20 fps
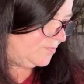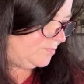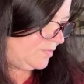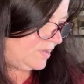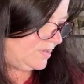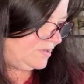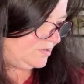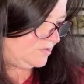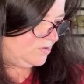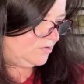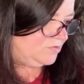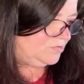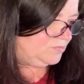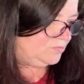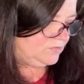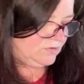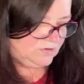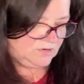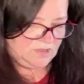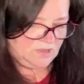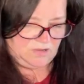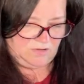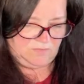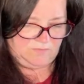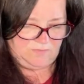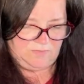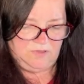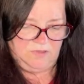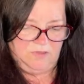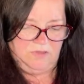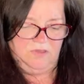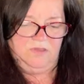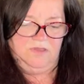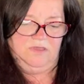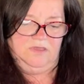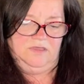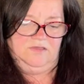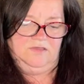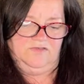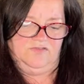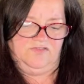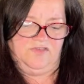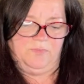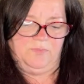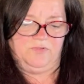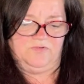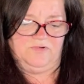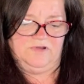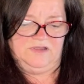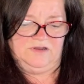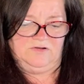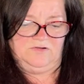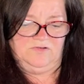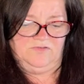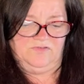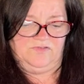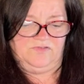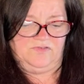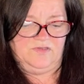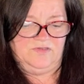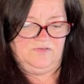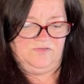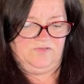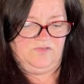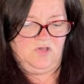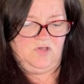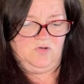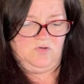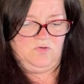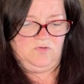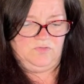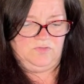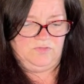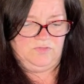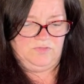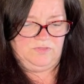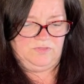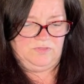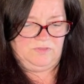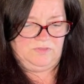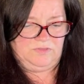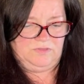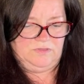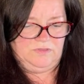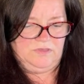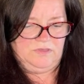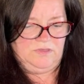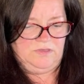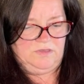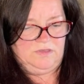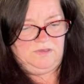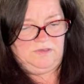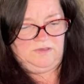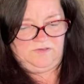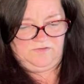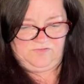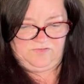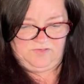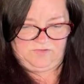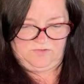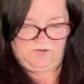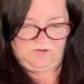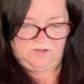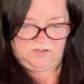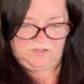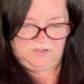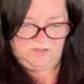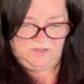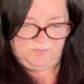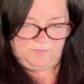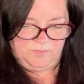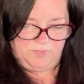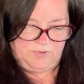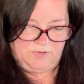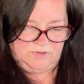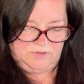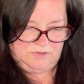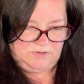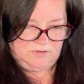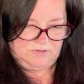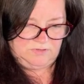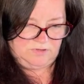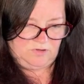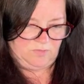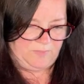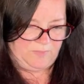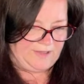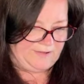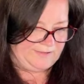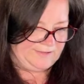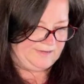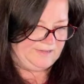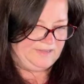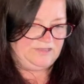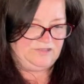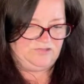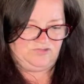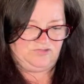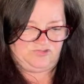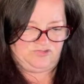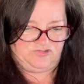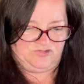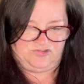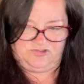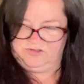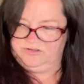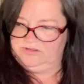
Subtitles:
bicone separators. So I said they're a clip. They're about an inch.